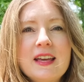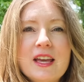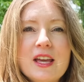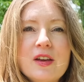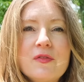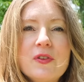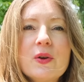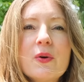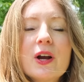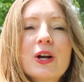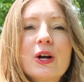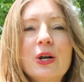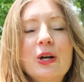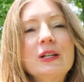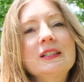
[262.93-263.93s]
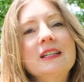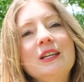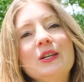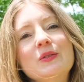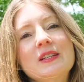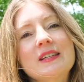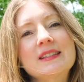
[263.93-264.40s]
If you are currently
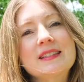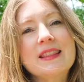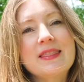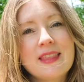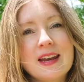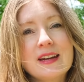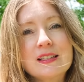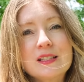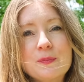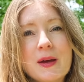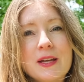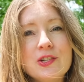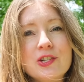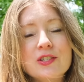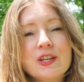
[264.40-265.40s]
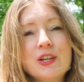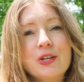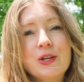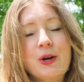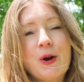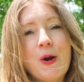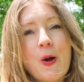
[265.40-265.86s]
using synthetic sponges in
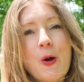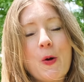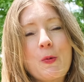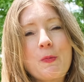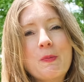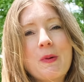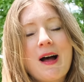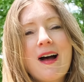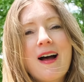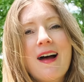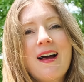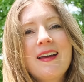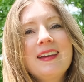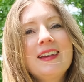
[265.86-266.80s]
your home, I